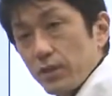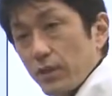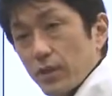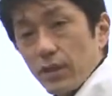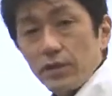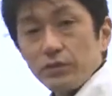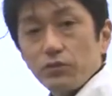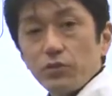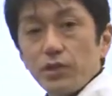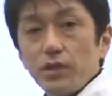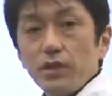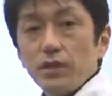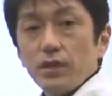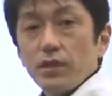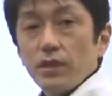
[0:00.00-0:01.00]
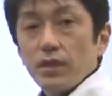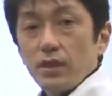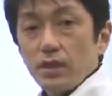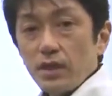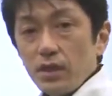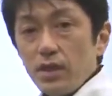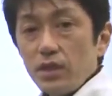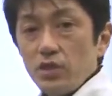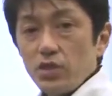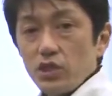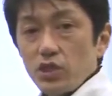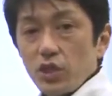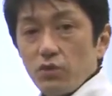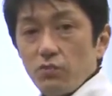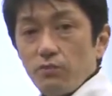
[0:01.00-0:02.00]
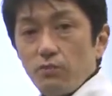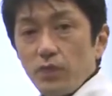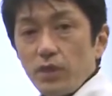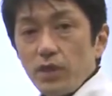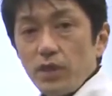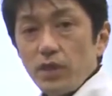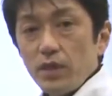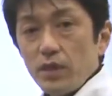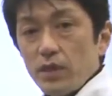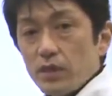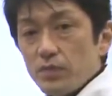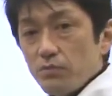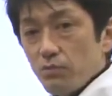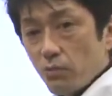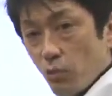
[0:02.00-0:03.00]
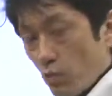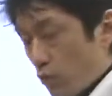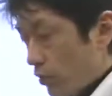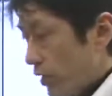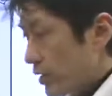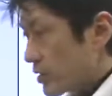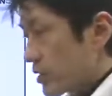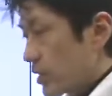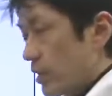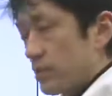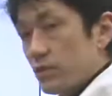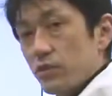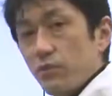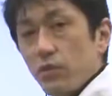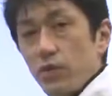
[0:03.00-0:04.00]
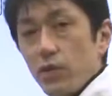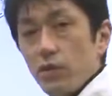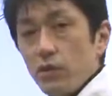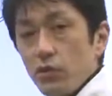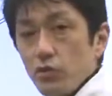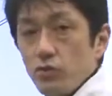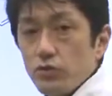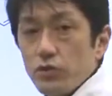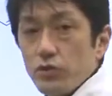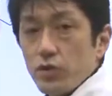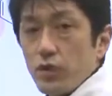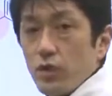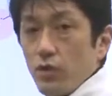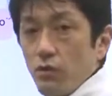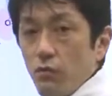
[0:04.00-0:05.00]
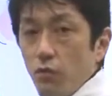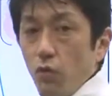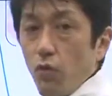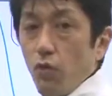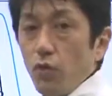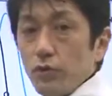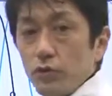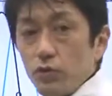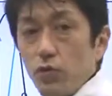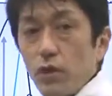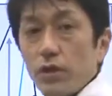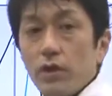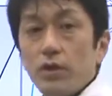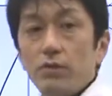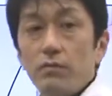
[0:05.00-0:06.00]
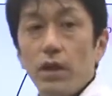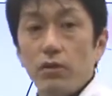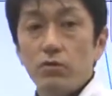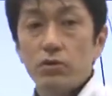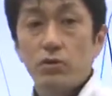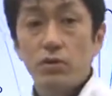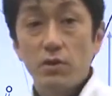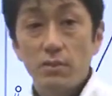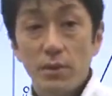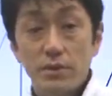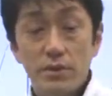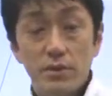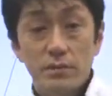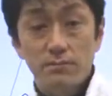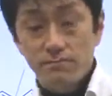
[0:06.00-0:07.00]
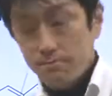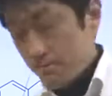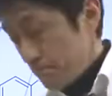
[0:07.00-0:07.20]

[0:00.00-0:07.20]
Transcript: the currently, EGFP is more extensively used for tracking biological events.